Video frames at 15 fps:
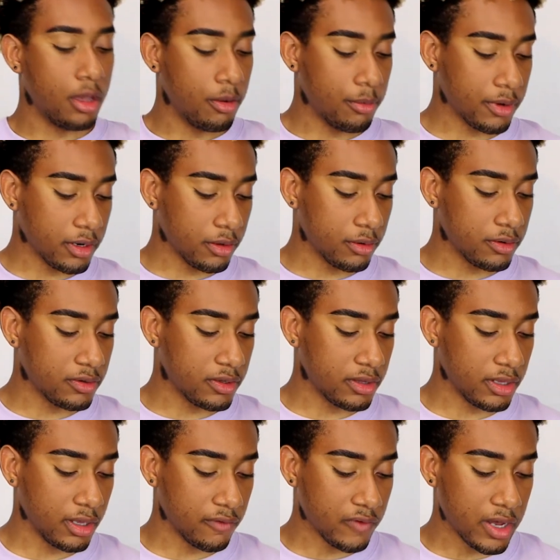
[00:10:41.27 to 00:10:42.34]
We're gonna go into
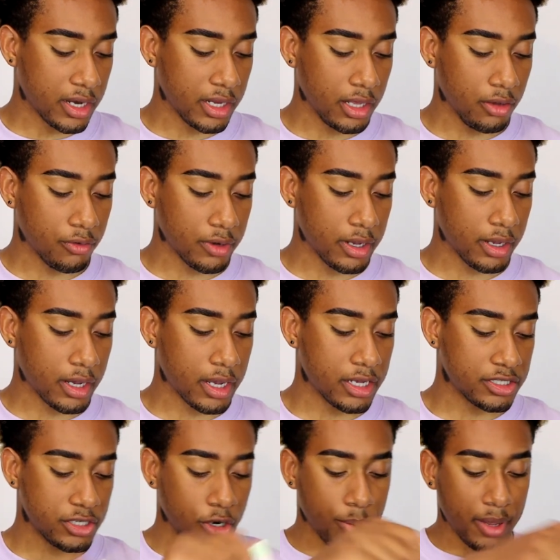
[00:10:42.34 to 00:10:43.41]
the Avani Greg
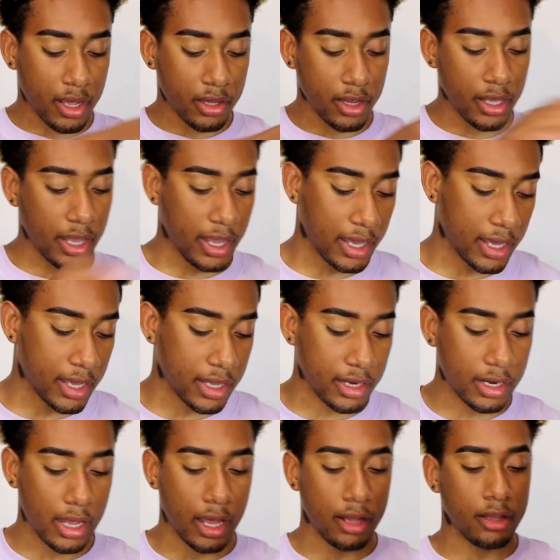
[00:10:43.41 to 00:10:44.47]
eyeshadow palette,
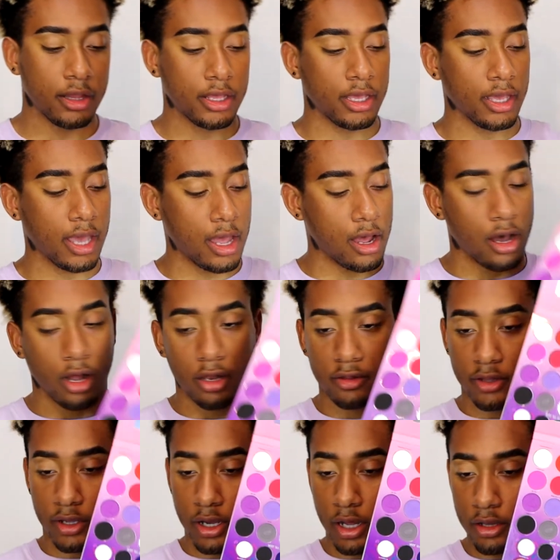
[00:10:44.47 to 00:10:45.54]
and looking at all of
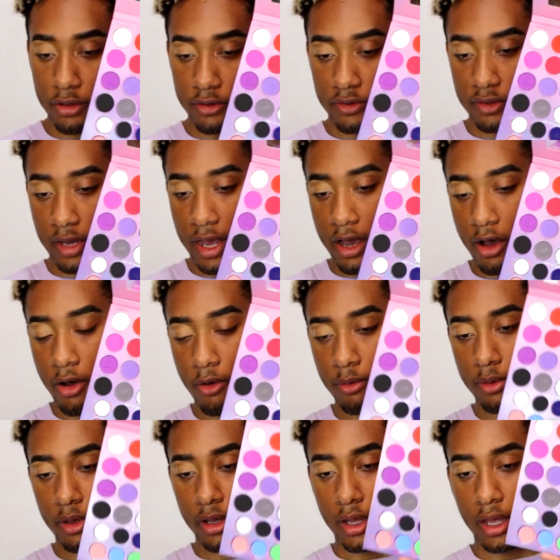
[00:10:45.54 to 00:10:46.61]
the colors
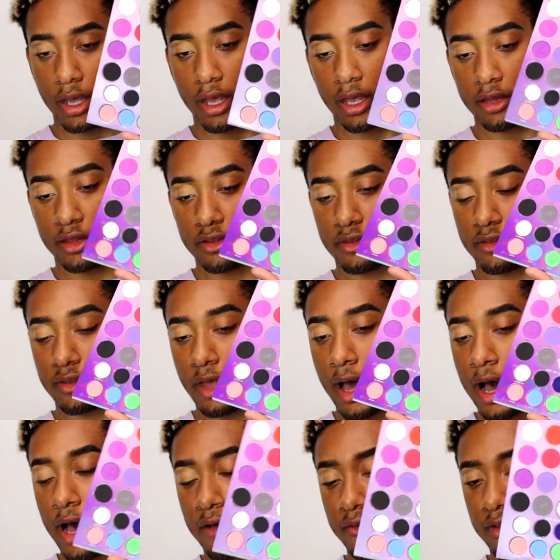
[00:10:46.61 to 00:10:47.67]
now, this is
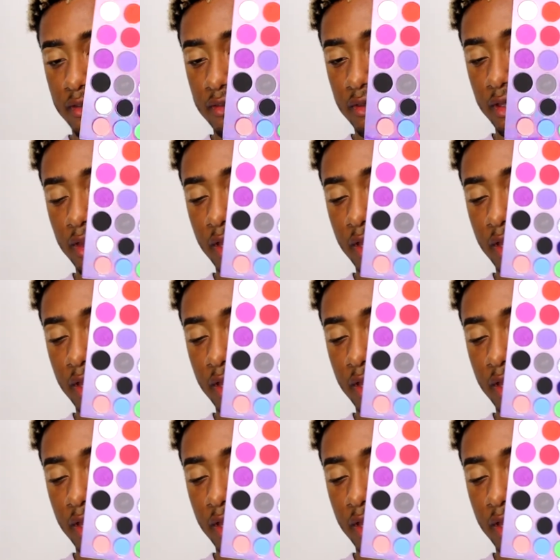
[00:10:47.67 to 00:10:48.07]
obviously